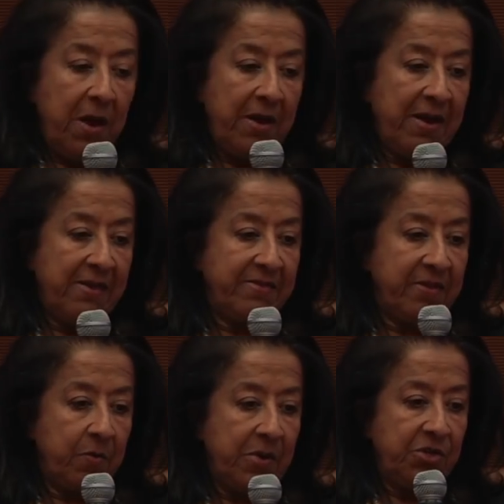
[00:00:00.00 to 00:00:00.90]
I guess
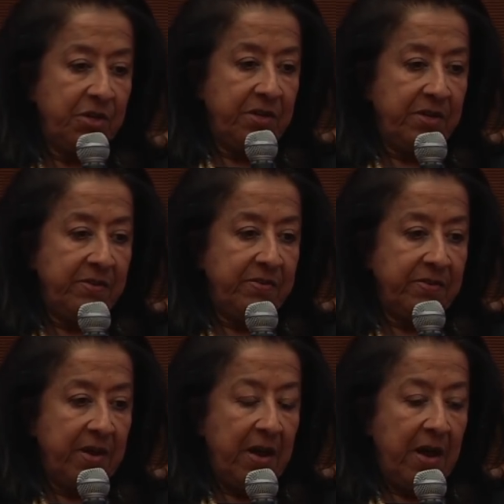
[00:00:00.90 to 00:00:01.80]
the question
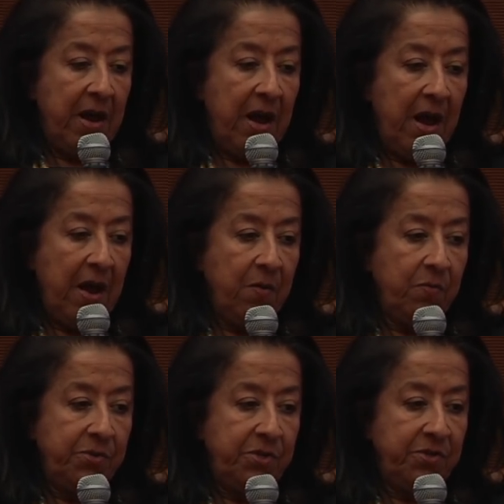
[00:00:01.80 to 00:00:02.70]
is, how
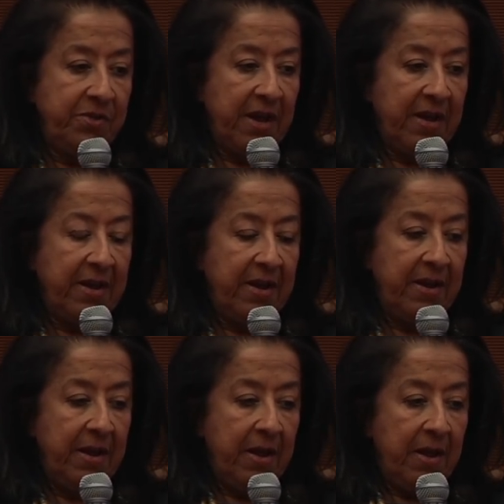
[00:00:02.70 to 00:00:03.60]
would you
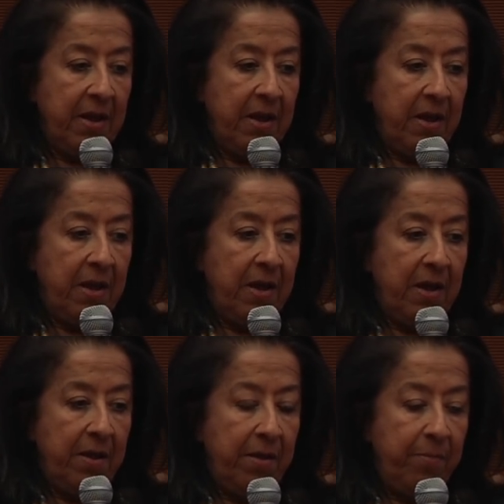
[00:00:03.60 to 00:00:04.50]
tackle
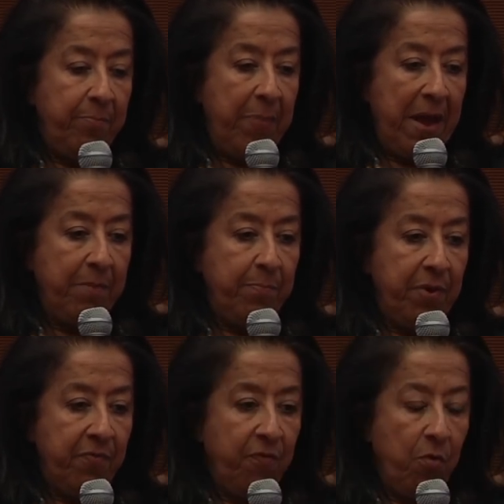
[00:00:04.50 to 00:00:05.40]
bad
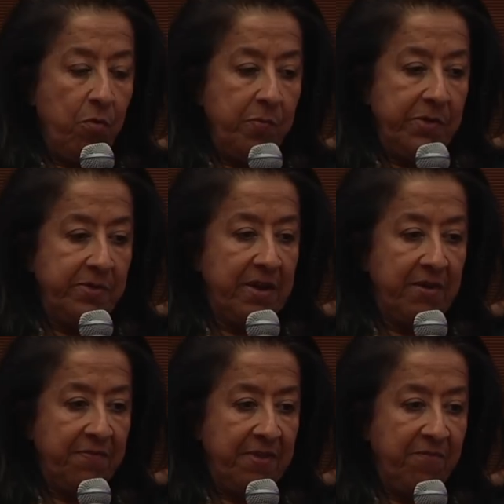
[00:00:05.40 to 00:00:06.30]
performers and
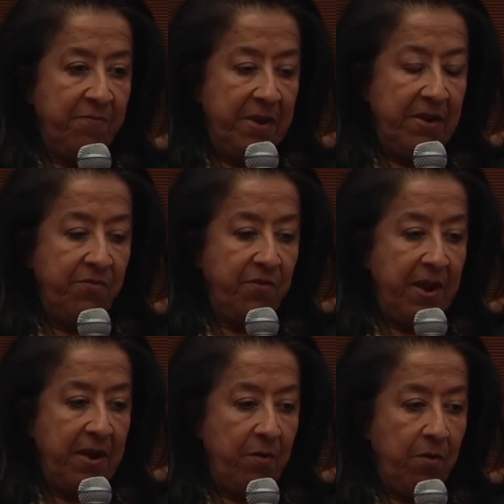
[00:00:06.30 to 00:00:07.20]
if they've been a
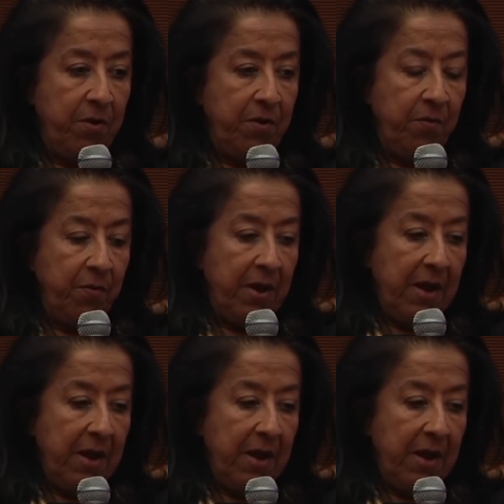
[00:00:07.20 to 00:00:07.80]
drain on you?